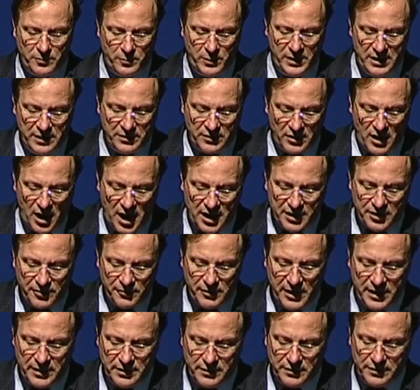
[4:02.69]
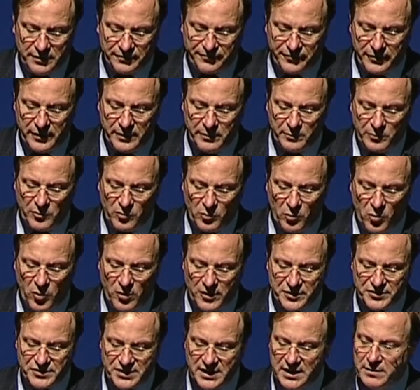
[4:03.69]
we inaugurated the Freedom
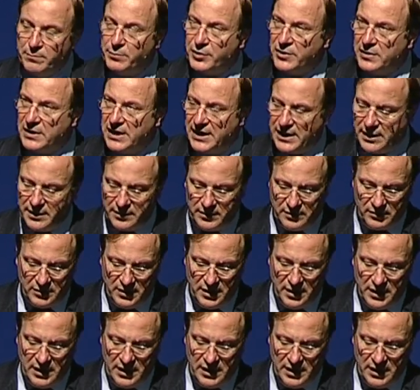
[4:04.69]
Awards in Berlin